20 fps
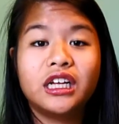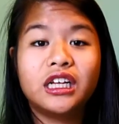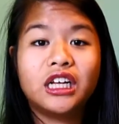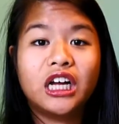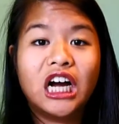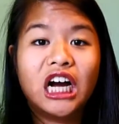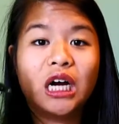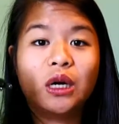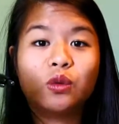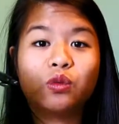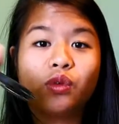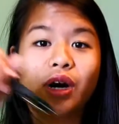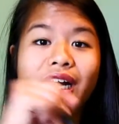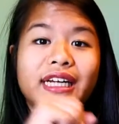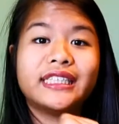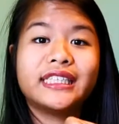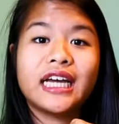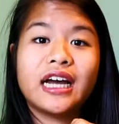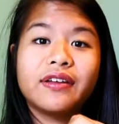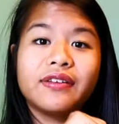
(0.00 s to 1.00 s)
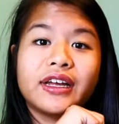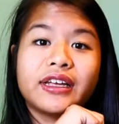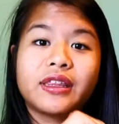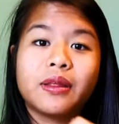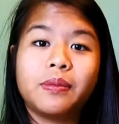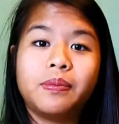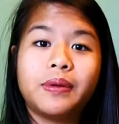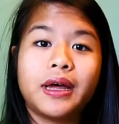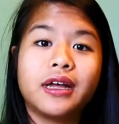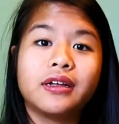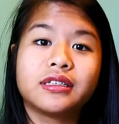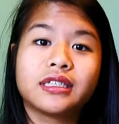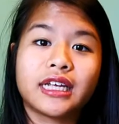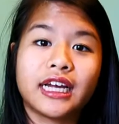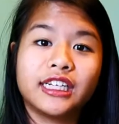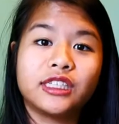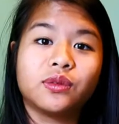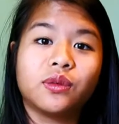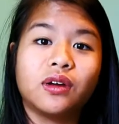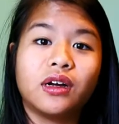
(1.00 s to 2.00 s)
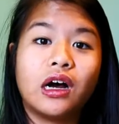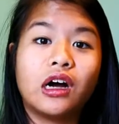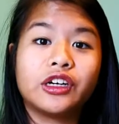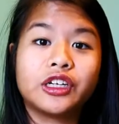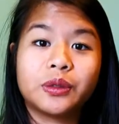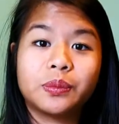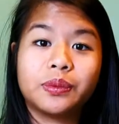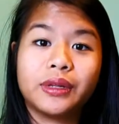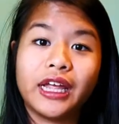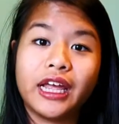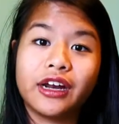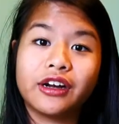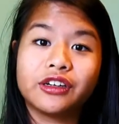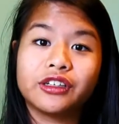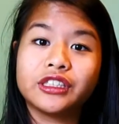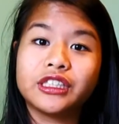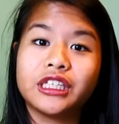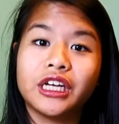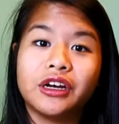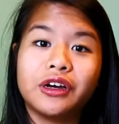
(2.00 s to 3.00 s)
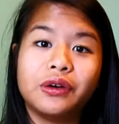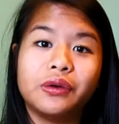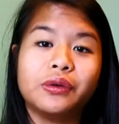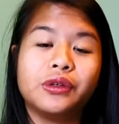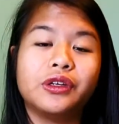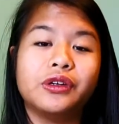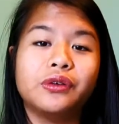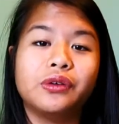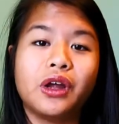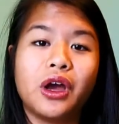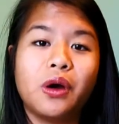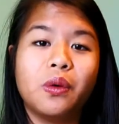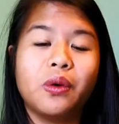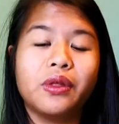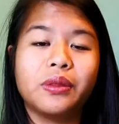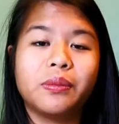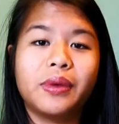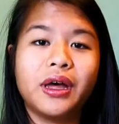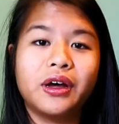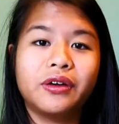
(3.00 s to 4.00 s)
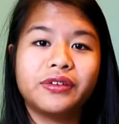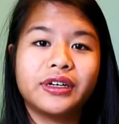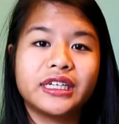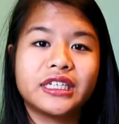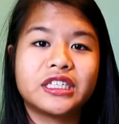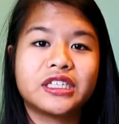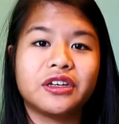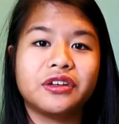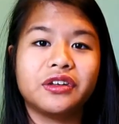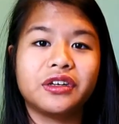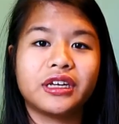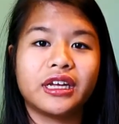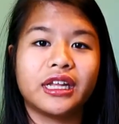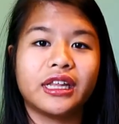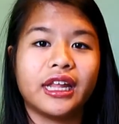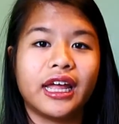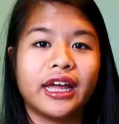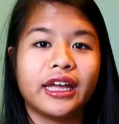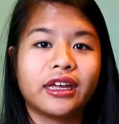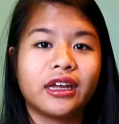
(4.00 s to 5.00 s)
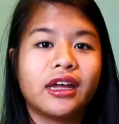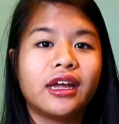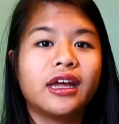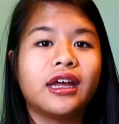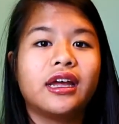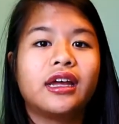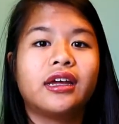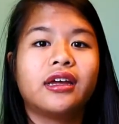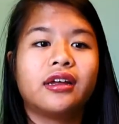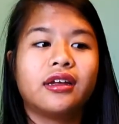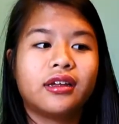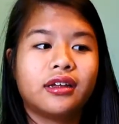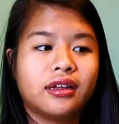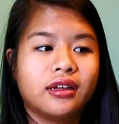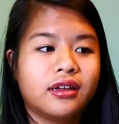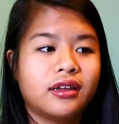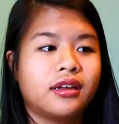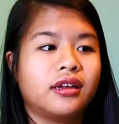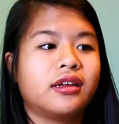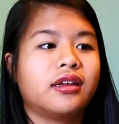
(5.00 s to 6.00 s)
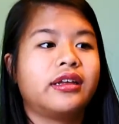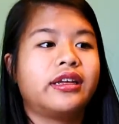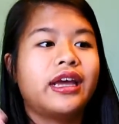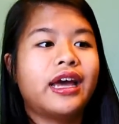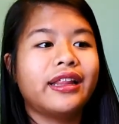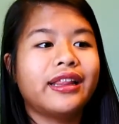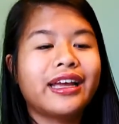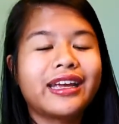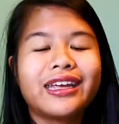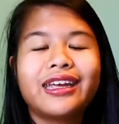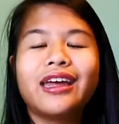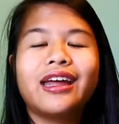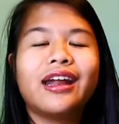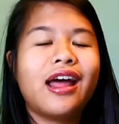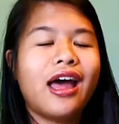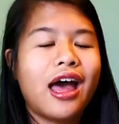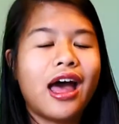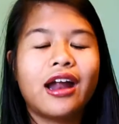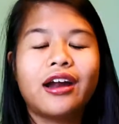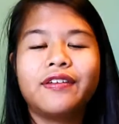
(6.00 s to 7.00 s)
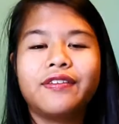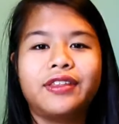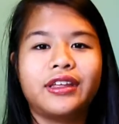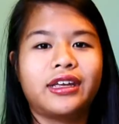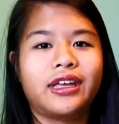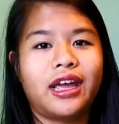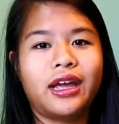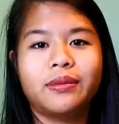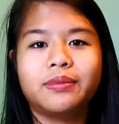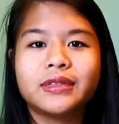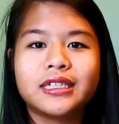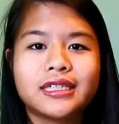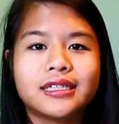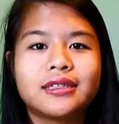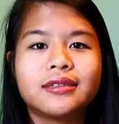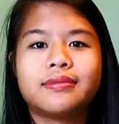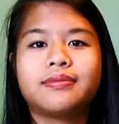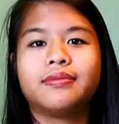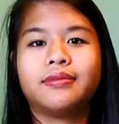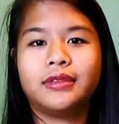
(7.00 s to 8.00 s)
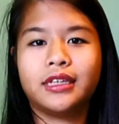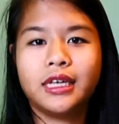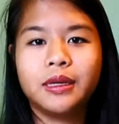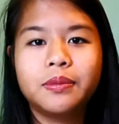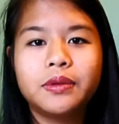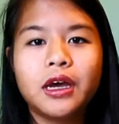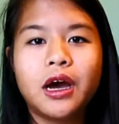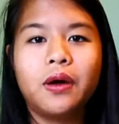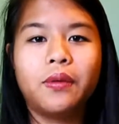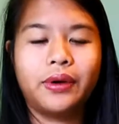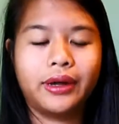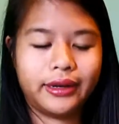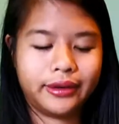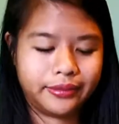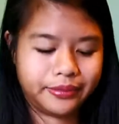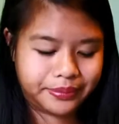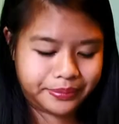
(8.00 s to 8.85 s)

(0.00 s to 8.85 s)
um, write down like the bell schedule on your planner, so you know when the bell rings, so you can like get like get ahead of the game. Just keep going.